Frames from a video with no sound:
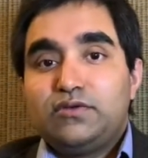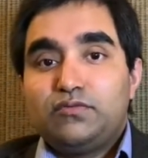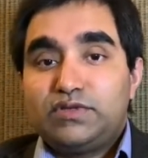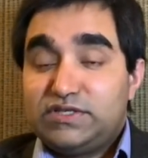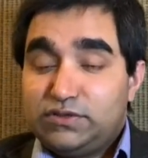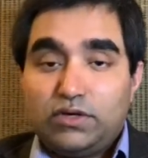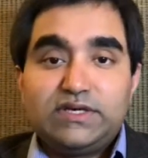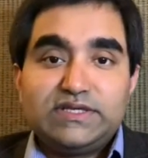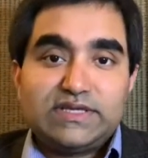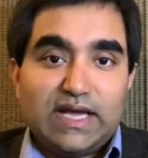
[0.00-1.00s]
which is not
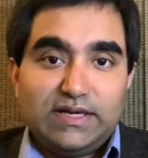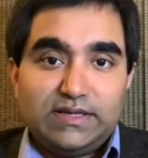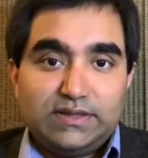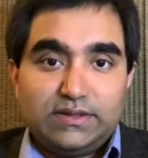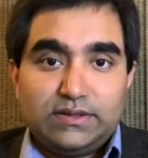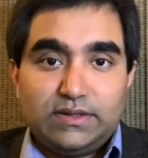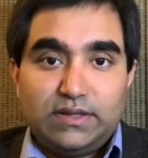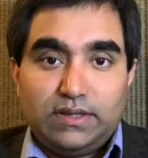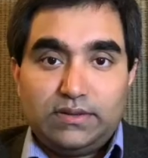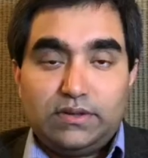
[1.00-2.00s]
desired.
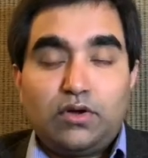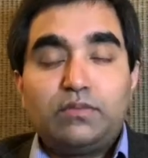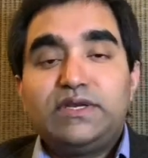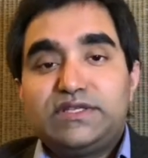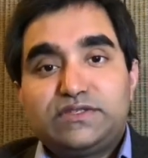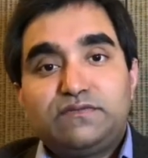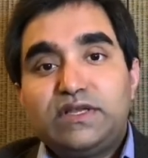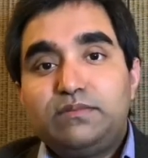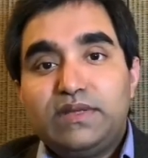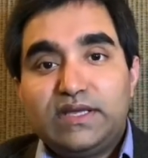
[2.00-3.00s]
The commonest
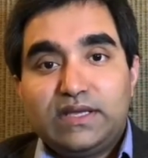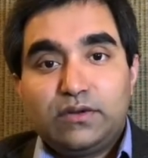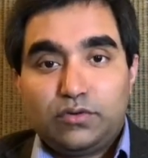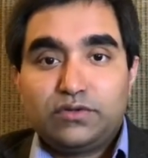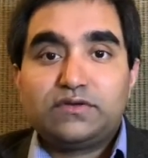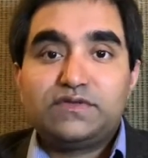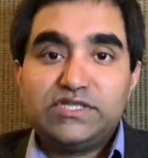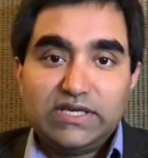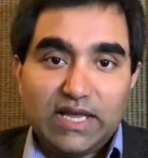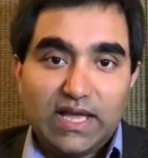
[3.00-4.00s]
one being growth of
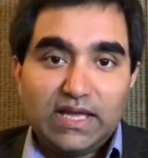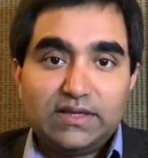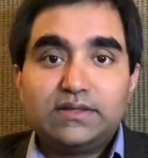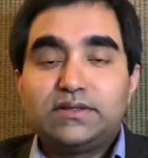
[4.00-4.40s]
chin hair.